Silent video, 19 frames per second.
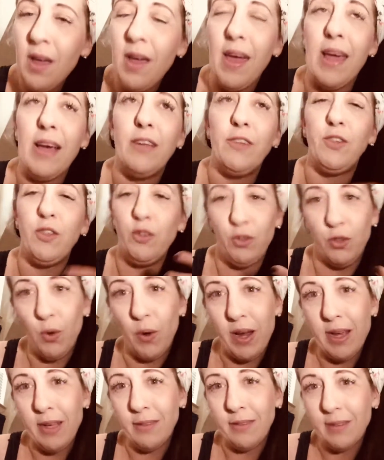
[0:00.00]
and
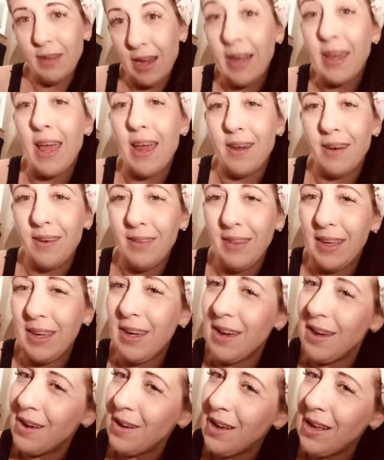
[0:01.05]
joyous, again, like
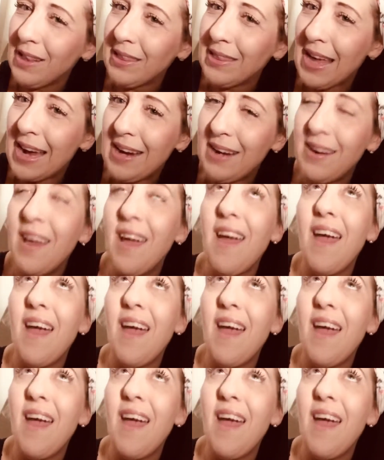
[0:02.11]
a light,